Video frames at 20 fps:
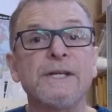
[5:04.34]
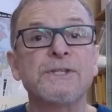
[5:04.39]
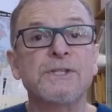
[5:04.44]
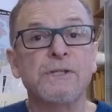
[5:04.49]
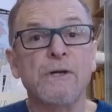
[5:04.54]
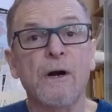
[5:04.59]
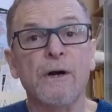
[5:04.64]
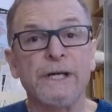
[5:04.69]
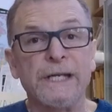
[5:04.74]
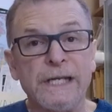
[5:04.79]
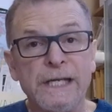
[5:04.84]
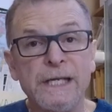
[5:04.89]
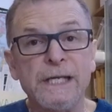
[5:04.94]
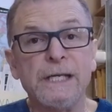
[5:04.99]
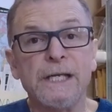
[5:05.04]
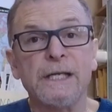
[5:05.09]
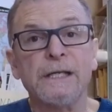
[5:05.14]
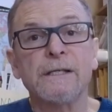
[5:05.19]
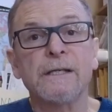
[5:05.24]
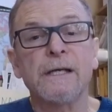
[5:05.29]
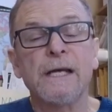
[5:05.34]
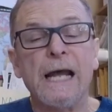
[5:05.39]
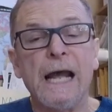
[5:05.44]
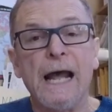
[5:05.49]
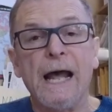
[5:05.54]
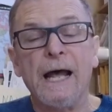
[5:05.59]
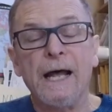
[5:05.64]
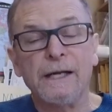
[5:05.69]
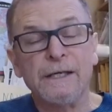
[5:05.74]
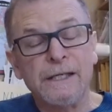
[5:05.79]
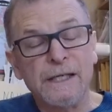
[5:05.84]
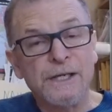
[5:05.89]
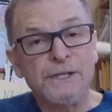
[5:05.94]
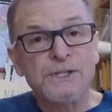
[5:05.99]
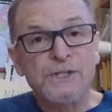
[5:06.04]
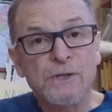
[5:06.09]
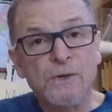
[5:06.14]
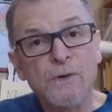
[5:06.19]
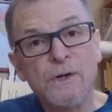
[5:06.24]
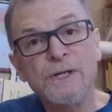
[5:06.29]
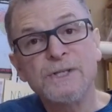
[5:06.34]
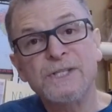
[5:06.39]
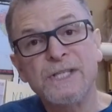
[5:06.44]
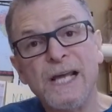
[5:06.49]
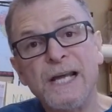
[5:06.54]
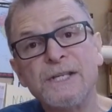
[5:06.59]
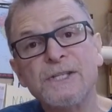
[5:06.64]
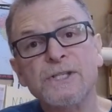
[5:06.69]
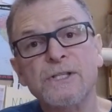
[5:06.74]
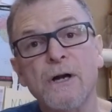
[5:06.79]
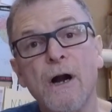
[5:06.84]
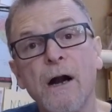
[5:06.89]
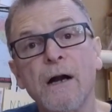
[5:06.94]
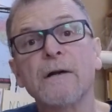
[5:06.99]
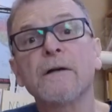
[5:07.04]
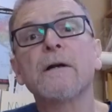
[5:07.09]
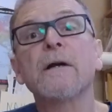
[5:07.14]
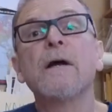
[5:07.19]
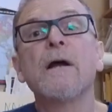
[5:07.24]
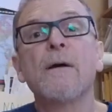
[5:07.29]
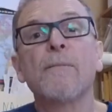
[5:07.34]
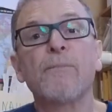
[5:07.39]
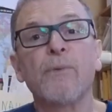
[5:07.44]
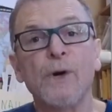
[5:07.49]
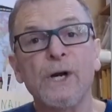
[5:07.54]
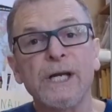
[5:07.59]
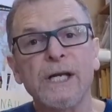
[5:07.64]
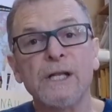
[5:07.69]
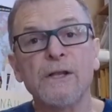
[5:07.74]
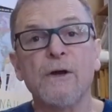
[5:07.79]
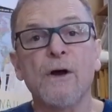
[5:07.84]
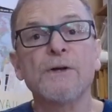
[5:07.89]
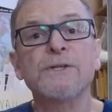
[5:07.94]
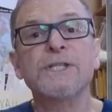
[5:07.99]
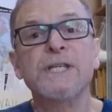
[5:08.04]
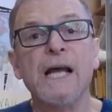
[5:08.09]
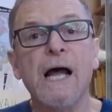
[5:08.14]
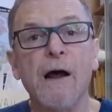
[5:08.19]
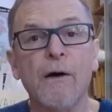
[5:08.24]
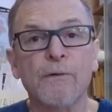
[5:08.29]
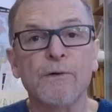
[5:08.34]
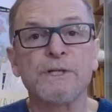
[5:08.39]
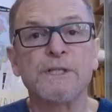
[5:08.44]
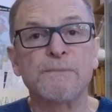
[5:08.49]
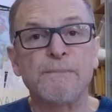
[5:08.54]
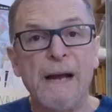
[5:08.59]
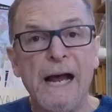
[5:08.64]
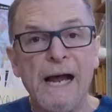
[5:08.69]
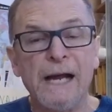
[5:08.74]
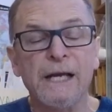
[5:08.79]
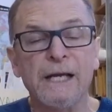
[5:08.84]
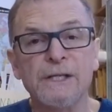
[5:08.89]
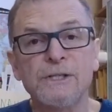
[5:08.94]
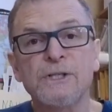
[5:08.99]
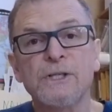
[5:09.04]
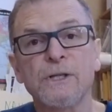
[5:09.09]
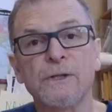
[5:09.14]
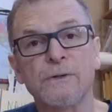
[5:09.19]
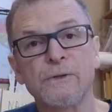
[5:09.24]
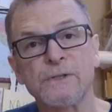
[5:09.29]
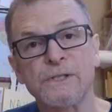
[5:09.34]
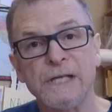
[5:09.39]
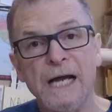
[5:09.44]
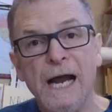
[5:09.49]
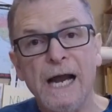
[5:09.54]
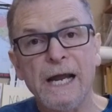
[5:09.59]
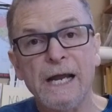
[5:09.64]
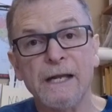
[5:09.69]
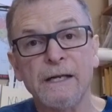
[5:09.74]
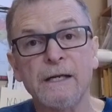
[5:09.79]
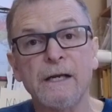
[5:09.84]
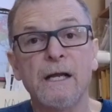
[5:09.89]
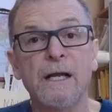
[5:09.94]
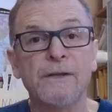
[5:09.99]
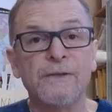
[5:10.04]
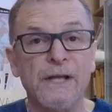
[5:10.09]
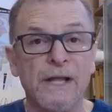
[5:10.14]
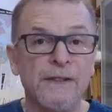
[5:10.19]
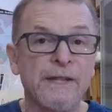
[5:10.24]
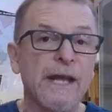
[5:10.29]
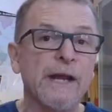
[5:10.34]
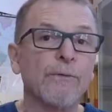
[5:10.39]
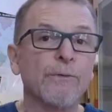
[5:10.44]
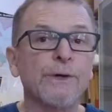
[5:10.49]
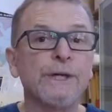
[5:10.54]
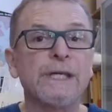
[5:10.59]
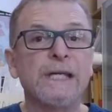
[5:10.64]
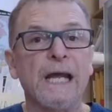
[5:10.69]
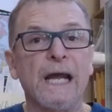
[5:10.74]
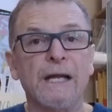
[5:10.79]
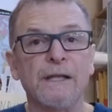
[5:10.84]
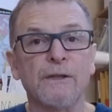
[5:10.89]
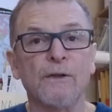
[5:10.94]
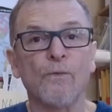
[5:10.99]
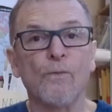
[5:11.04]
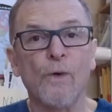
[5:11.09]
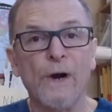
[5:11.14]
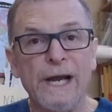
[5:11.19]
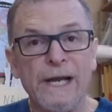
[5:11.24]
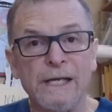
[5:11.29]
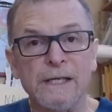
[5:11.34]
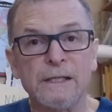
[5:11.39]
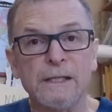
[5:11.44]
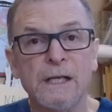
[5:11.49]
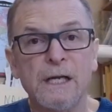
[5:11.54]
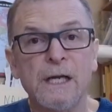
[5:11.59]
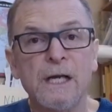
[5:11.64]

start eating. And as soon as they start bringing those calories back into their diet, then they regain the weight.